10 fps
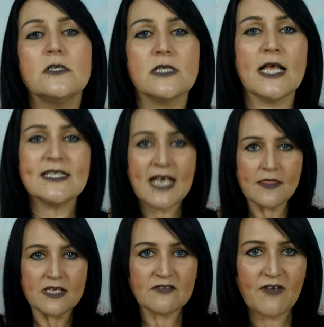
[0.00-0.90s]
So let's get
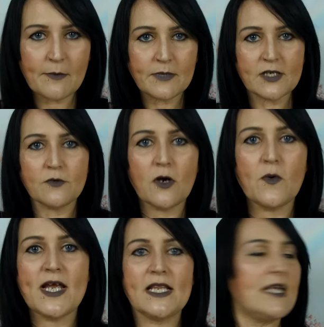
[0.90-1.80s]
this family
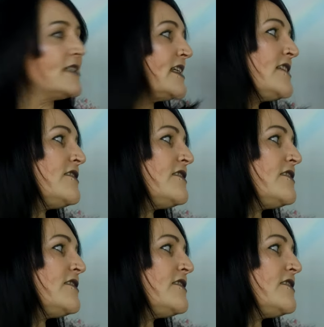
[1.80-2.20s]
growing. Let's get